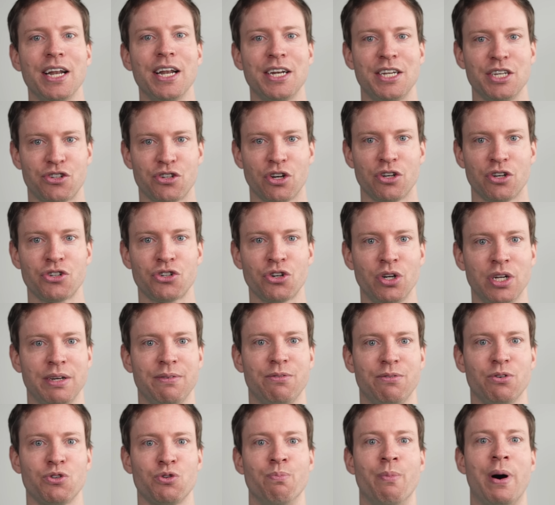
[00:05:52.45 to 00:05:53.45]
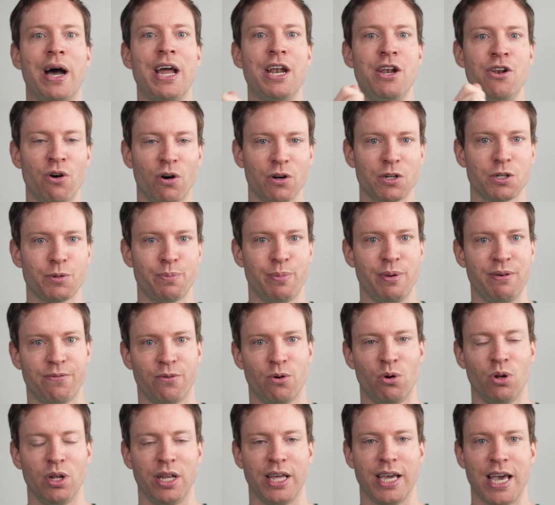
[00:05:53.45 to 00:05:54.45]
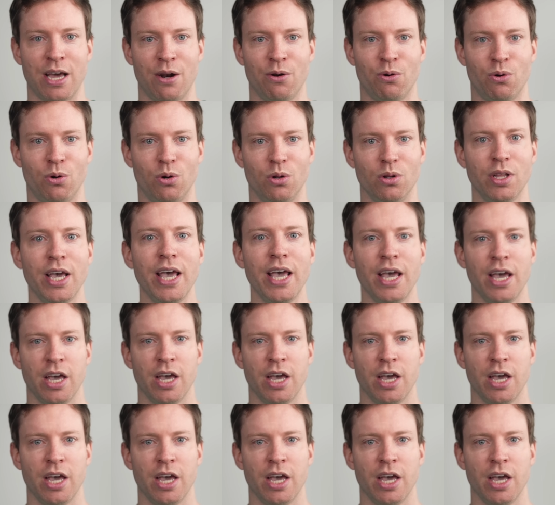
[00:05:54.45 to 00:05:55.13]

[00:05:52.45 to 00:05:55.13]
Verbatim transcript: Testosterone levels might not be falling at all.